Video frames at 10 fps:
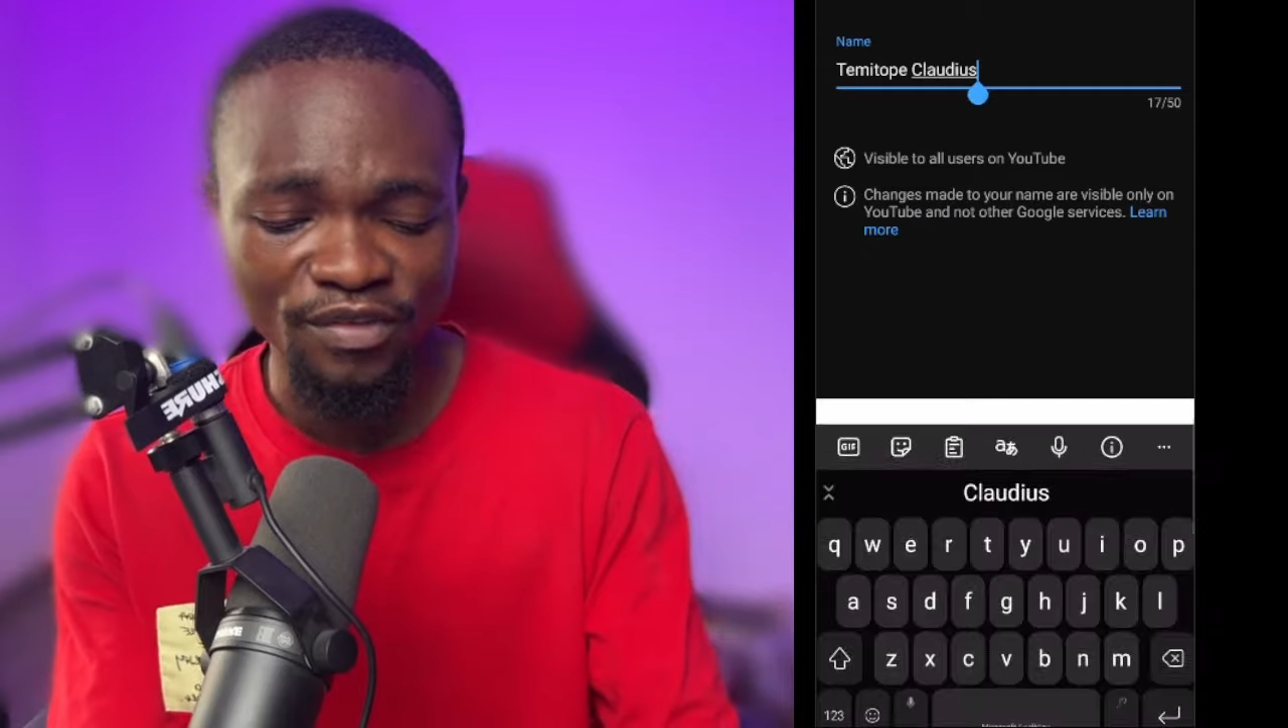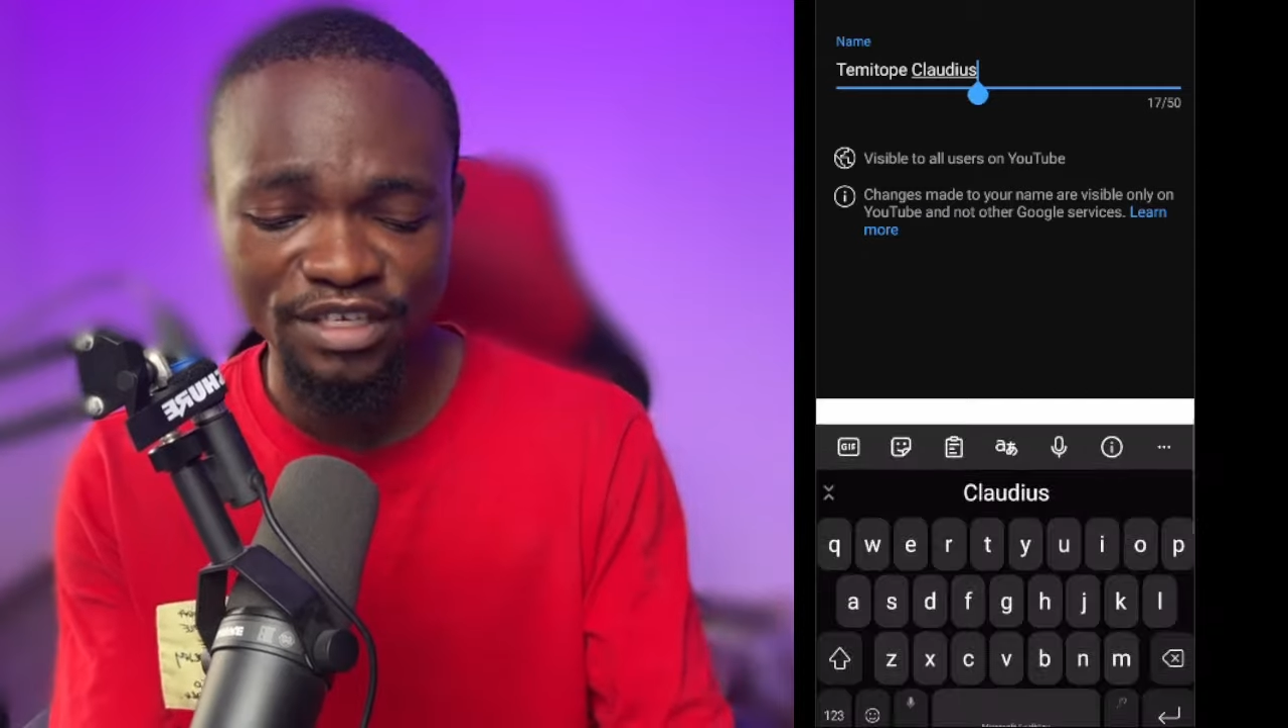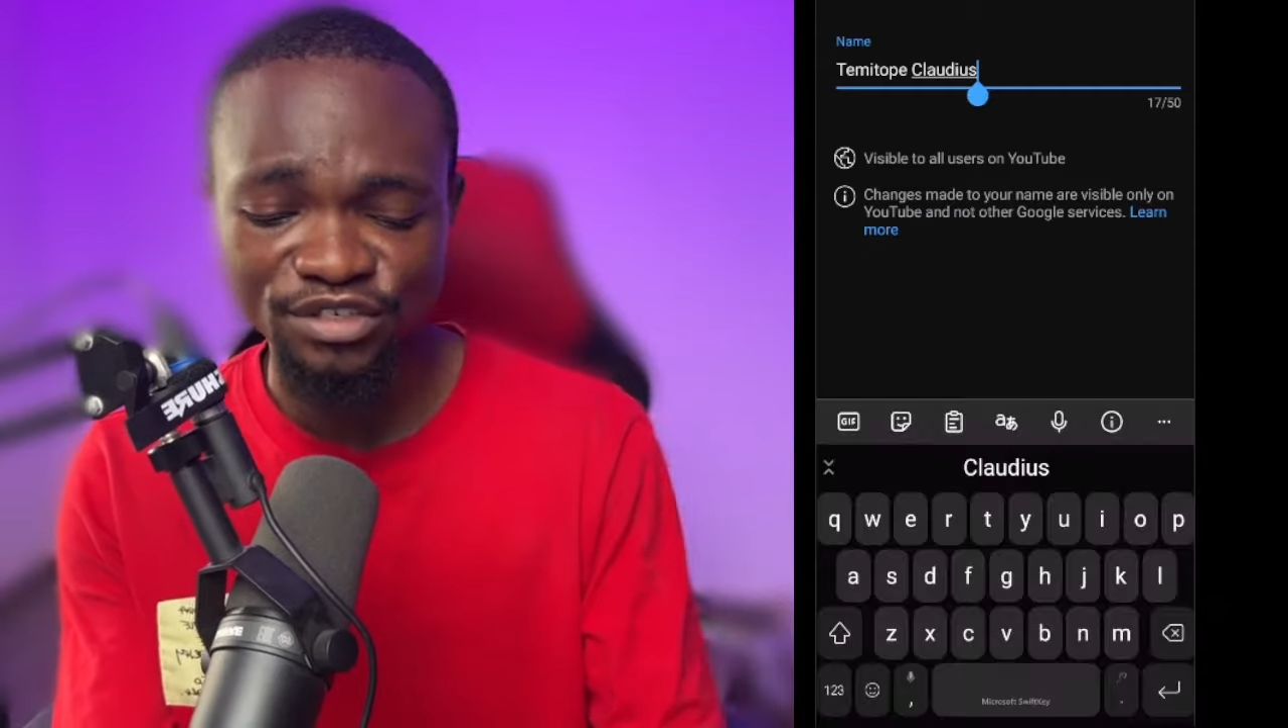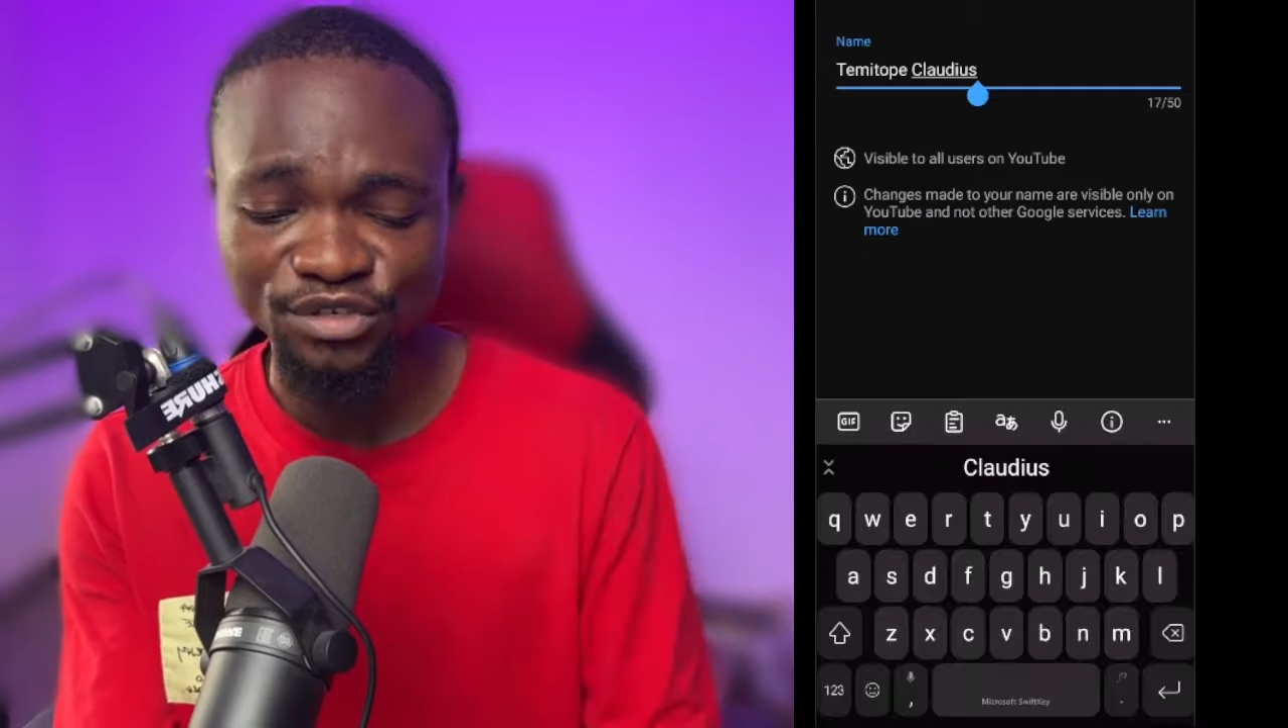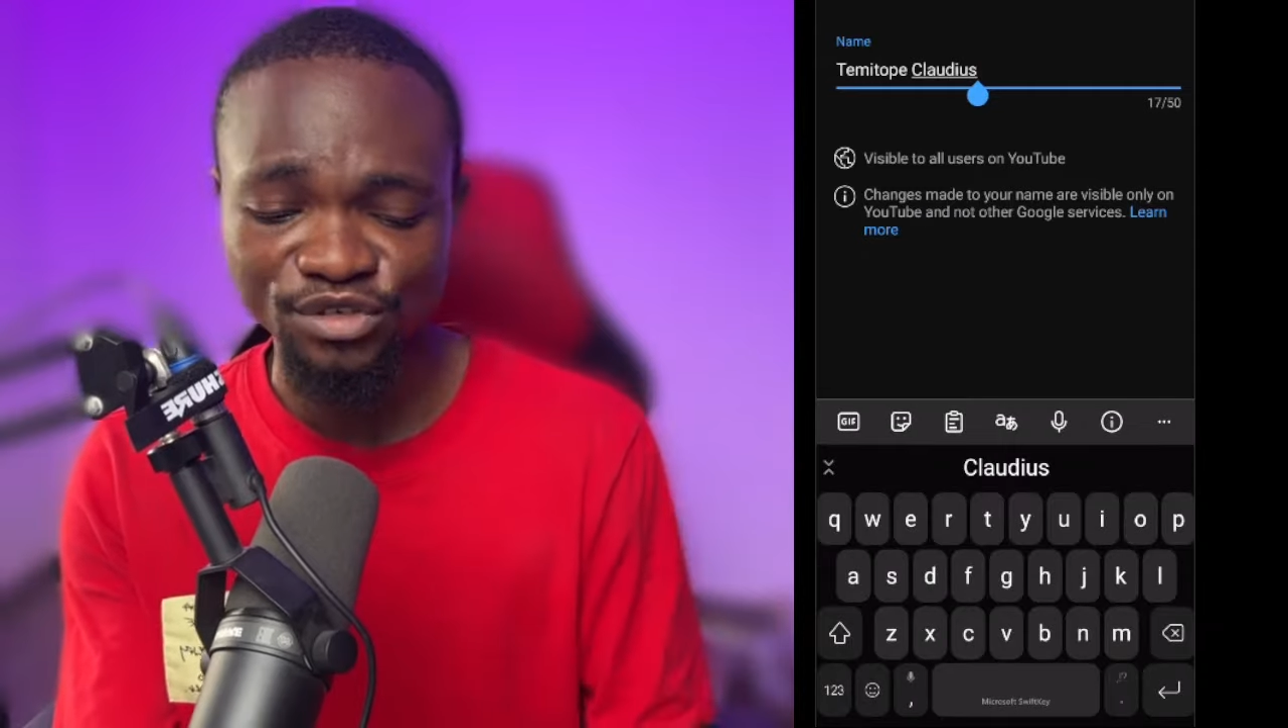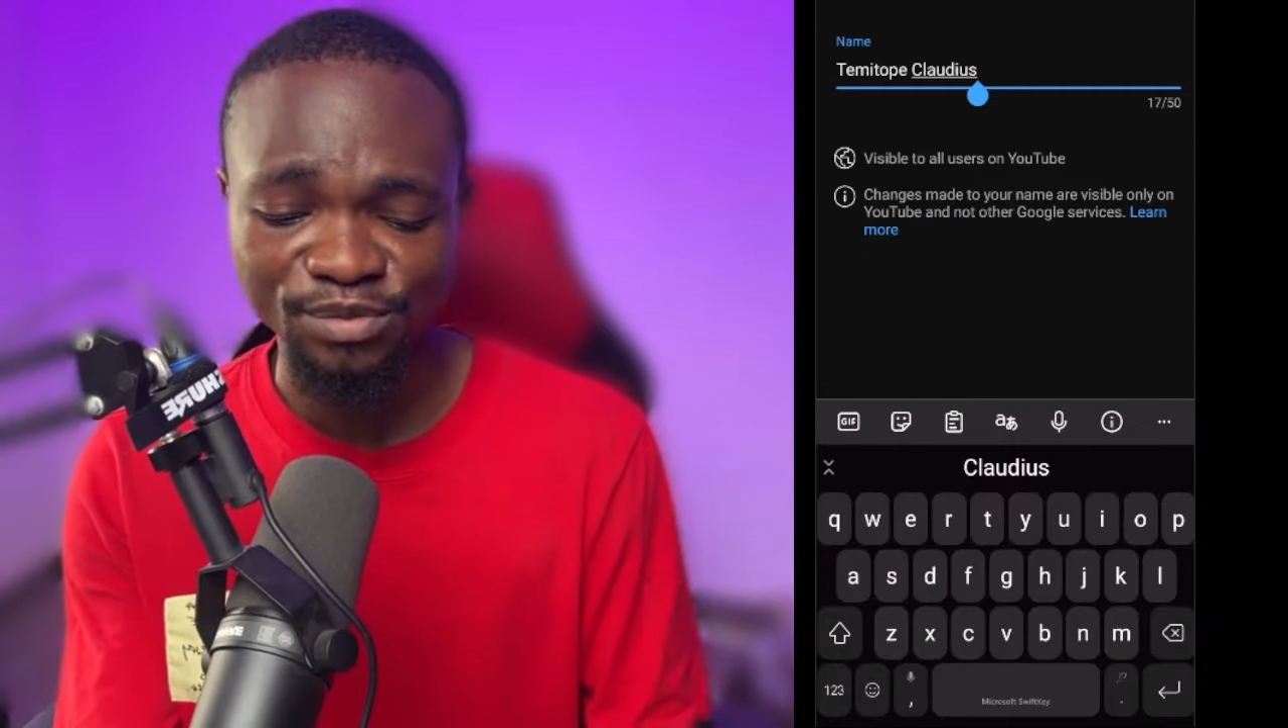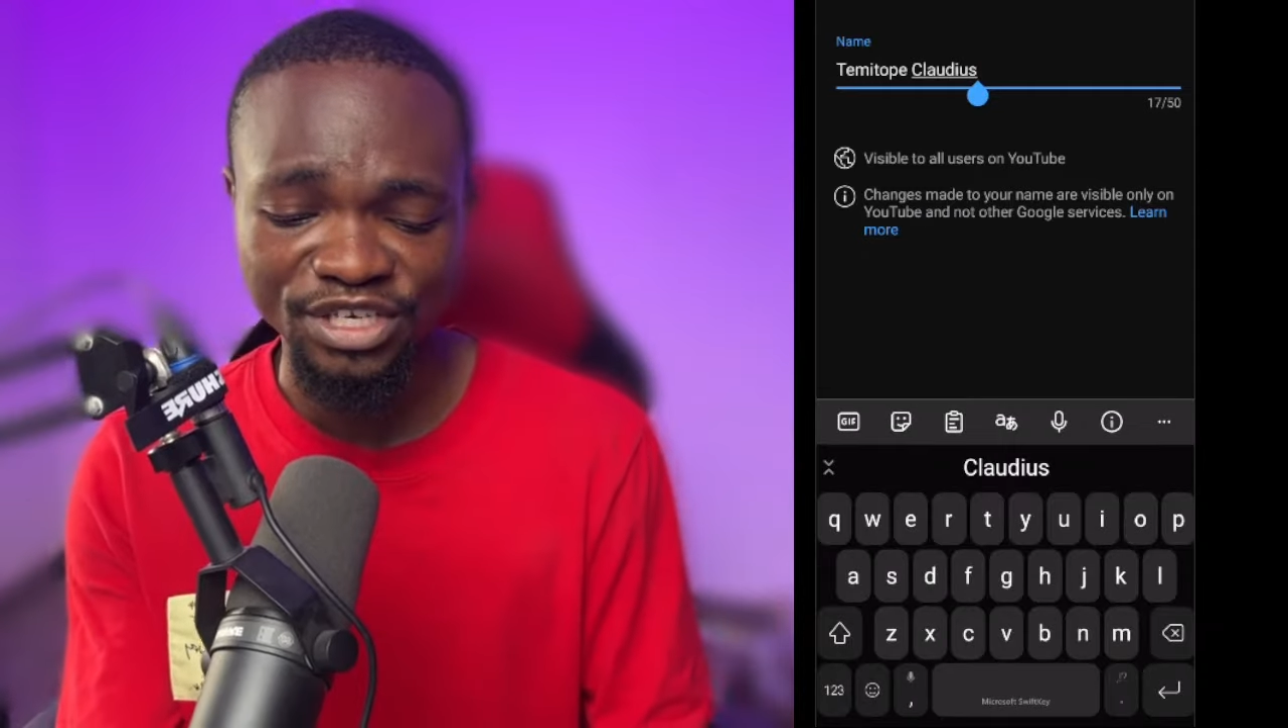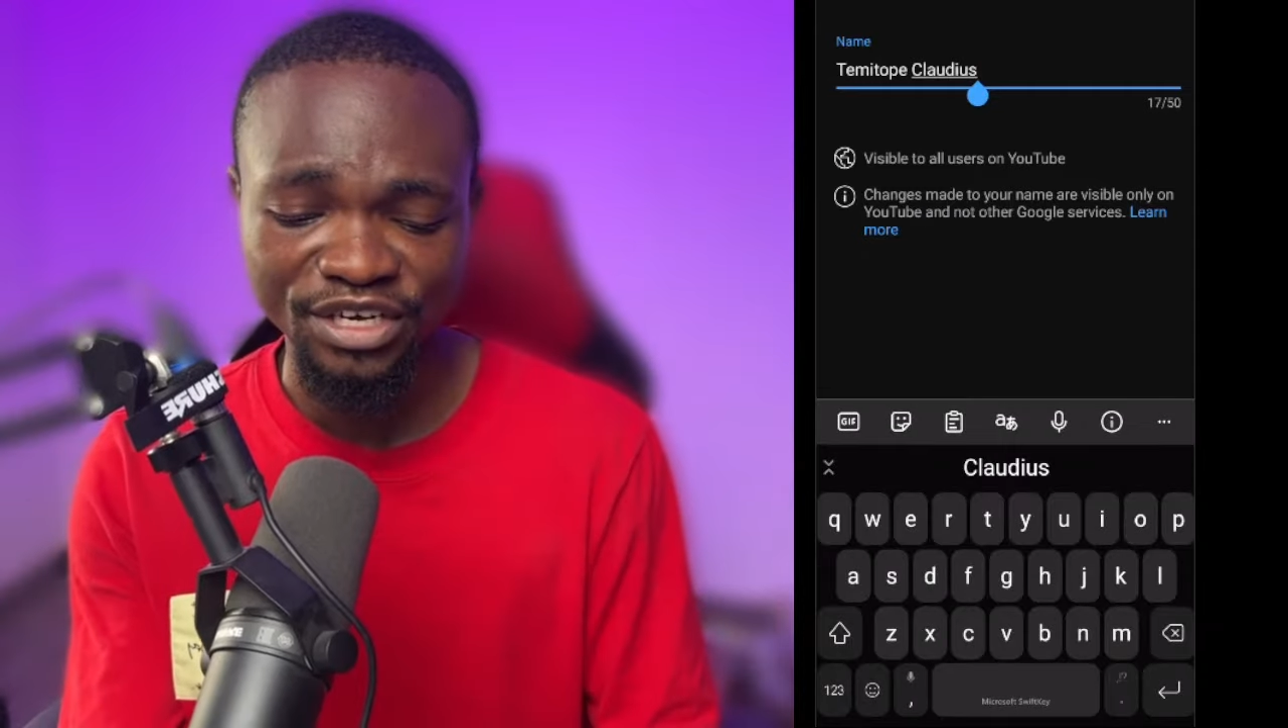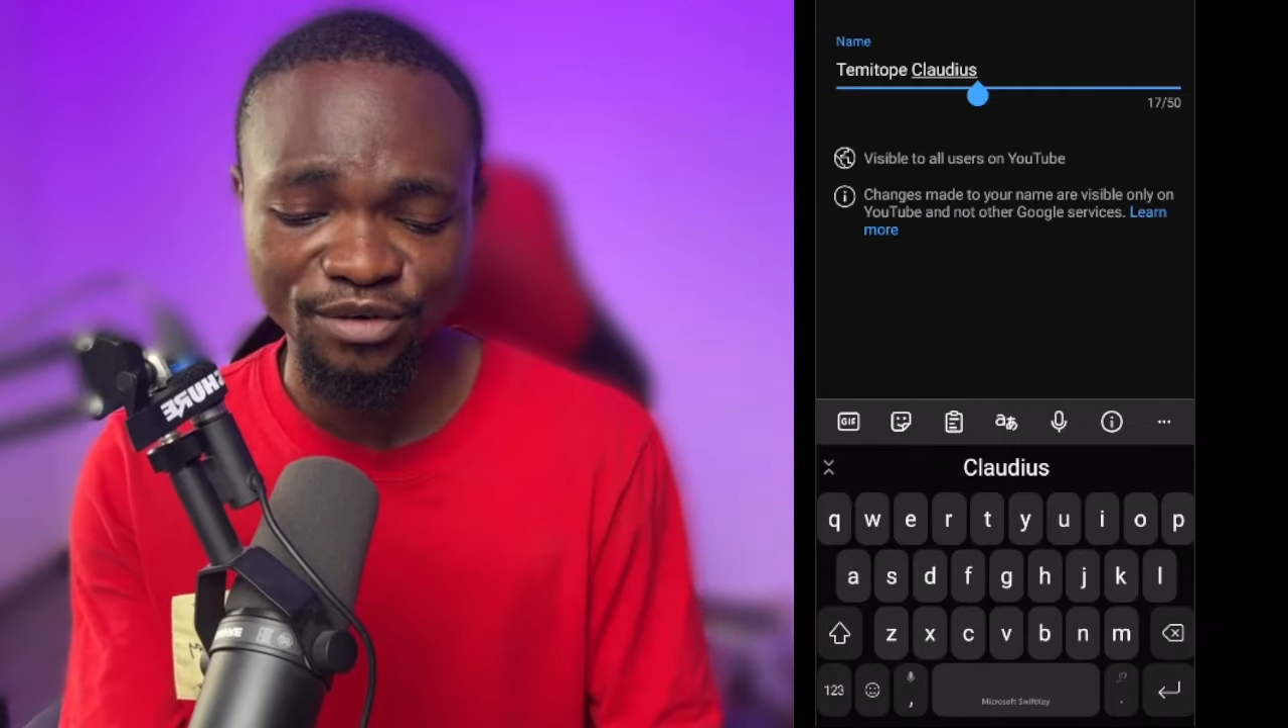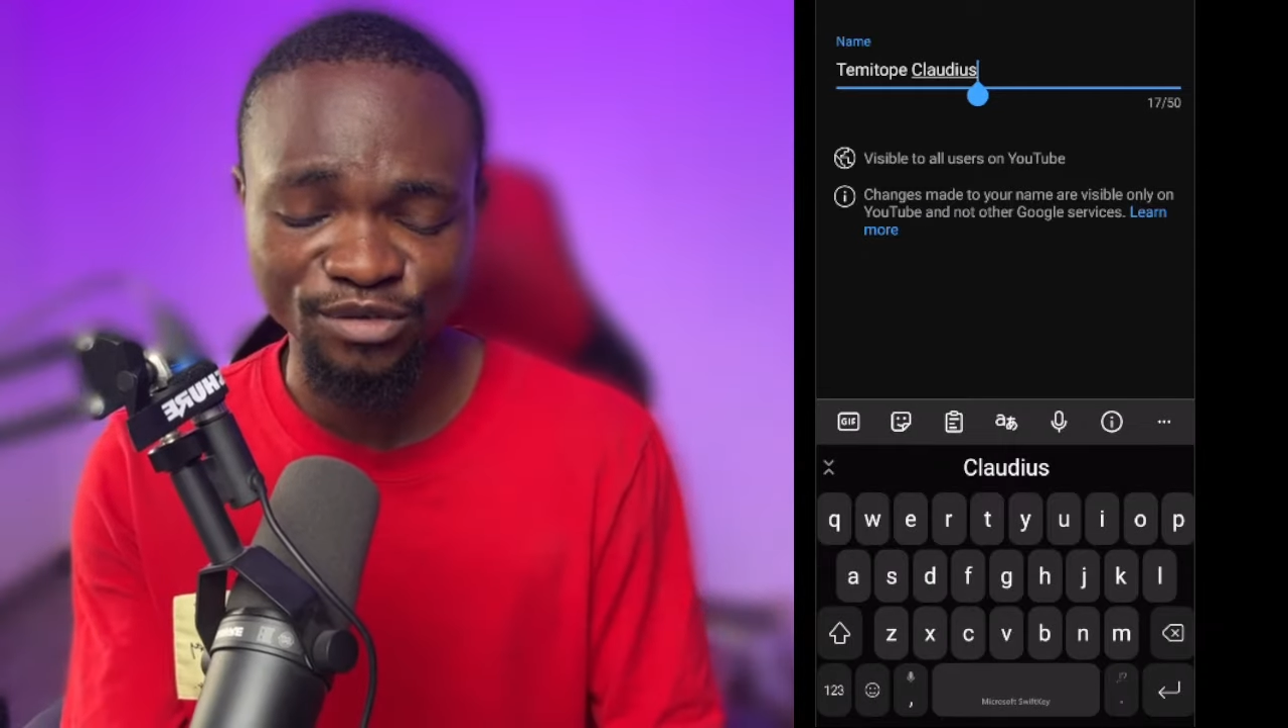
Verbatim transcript: this YouTube channel.